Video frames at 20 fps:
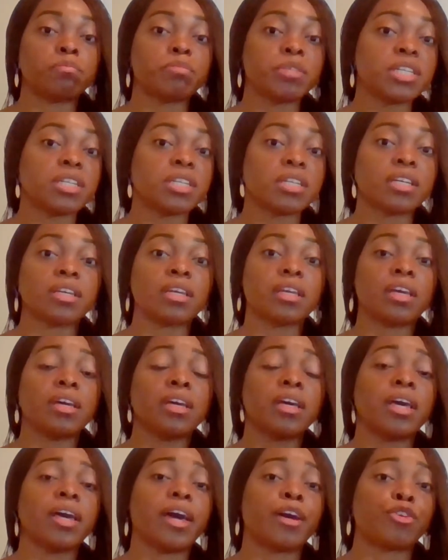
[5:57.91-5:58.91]
beating
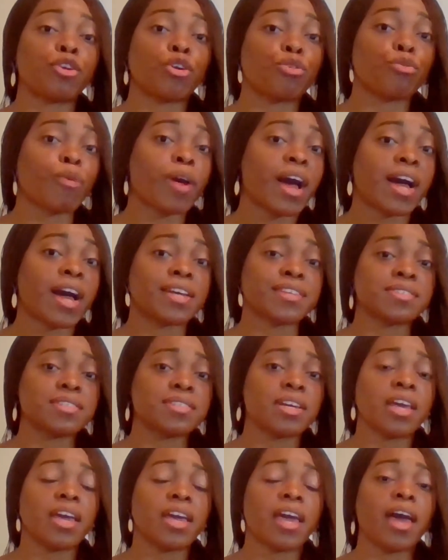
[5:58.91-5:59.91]
and harassed
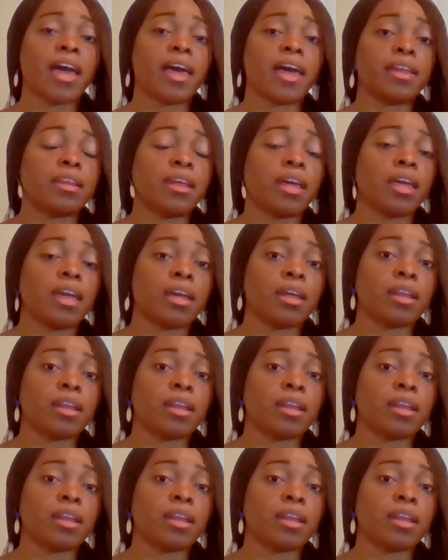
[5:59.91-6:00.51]
and